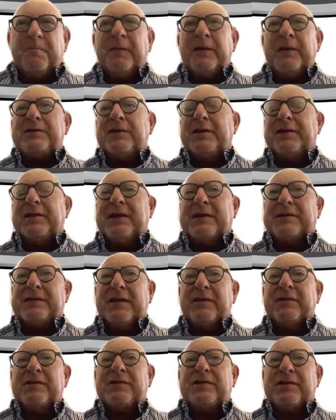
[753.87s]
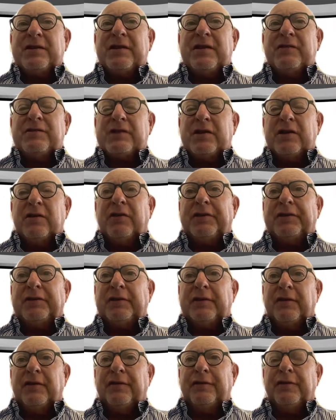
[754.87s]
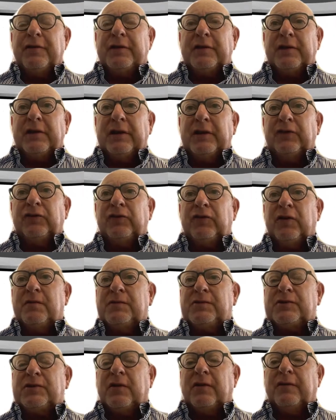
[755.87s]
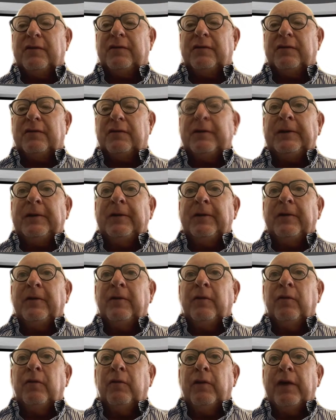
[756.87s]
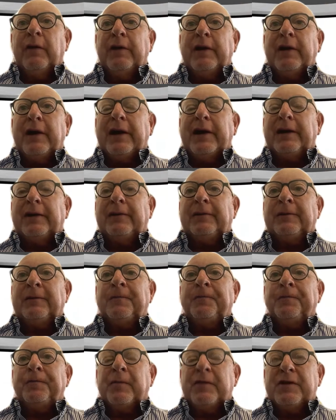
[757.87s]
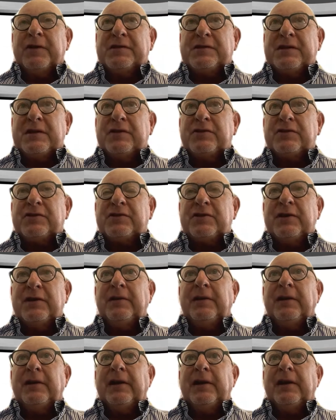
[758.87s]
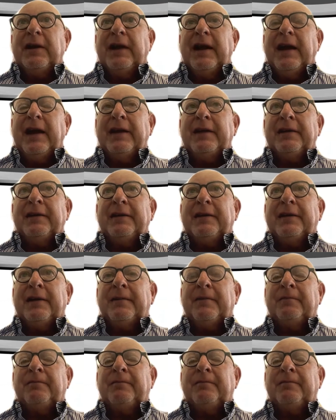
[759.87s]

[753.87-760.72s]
So yes, there is a lot afoot in terms of where we're going with this industry, and